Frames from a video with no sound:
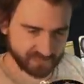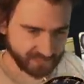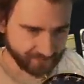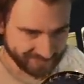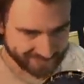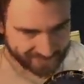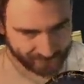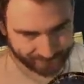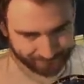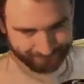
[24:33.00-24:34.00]
do we keep this
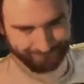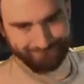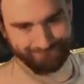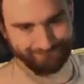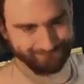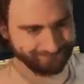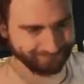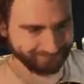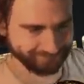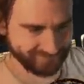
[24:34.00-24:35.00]
though?
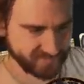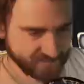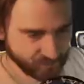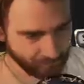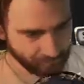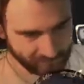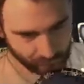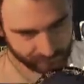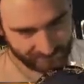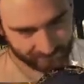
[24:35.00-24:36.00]
I search for
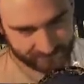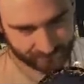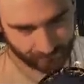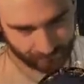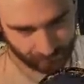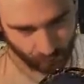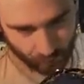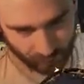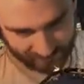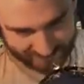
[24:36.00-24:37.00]
blue. Yeah, we search for blue.
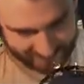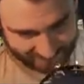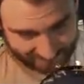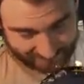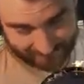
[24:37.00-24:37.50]
Omen of the Sea.